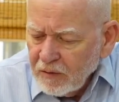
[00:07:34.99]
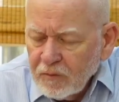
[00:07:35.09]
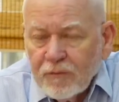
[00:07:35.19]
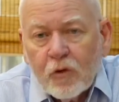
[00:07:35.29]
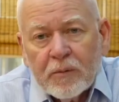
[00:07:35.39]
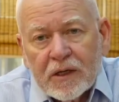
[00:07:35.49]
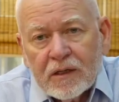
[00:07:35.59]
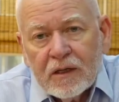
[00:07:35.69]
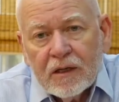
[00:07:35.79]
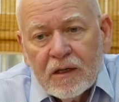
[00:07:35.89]
forming
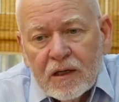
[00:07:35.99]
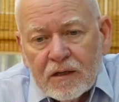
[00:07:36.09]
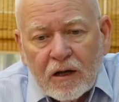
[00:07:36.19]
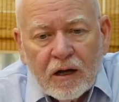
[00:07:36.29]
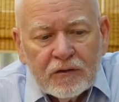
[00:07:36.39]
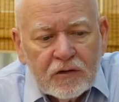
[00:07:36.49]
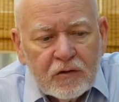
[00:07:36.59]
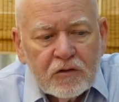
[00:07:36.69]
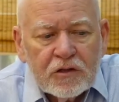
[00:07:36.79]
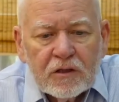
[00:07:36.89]
the
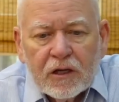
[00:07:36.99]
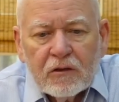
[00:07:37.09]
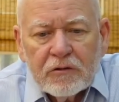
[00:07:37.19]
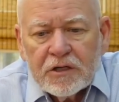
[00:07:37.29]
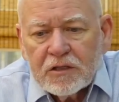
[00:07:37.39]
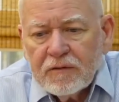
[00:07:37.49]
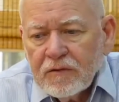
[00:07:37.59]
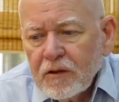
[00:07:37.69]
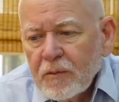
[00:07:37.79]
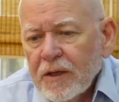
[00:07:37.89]
Constitution, Declaration of
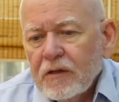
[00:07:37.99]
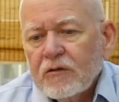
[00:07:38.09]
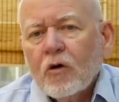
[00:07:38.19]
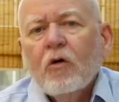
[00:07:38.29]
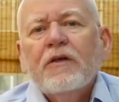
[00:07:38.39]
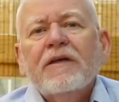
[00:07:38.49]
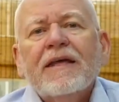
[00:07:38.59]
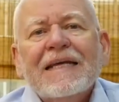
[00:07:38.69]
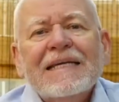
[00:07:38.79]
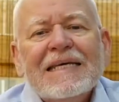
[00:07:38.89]
Independence, all that
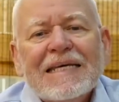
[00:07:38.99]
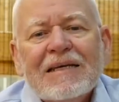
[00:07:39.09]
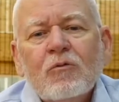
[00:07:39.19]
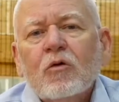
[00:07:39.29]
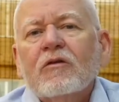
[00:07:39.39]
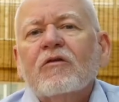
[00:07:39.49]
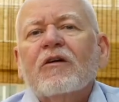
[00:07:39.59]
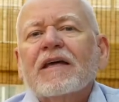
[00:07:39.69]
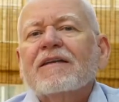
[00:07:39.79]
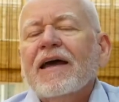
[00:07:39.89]
they did was
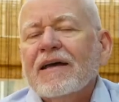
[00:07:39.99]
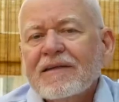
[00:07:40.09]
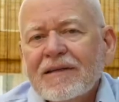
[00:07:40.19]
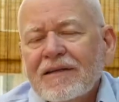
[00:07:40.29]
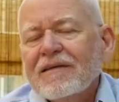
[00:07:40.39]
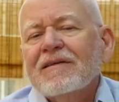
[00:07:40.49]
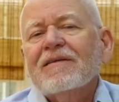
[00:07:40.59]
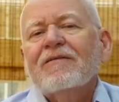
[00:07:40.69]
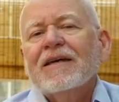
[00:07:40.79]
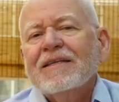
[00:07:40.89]
fantastic. This is a
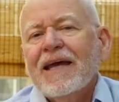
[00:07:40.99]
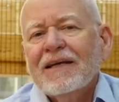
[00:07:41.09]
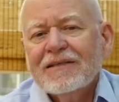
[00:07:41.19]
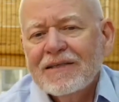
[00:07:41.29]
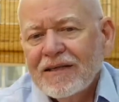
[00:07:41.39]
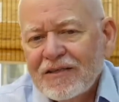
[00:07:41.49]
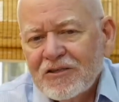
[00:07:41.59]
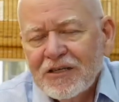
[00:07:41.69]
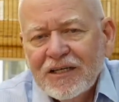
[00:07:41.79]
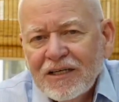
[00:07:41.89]
fantastic
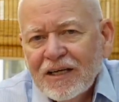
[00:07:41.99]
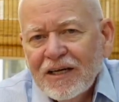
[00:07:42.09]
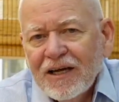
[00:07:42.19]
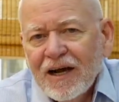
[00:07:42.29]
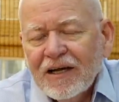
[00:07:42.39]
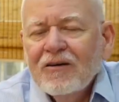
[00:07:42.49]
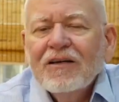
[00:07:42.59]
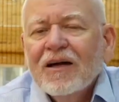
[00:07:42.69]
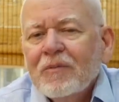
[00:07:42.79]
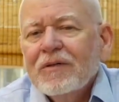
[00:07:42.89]
country. I could
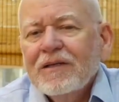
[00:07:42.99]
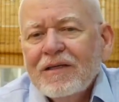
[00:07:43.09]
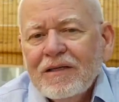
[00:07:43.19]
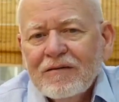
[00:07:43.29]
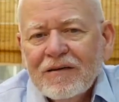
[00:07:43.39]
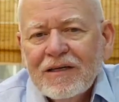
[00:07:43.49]
not believe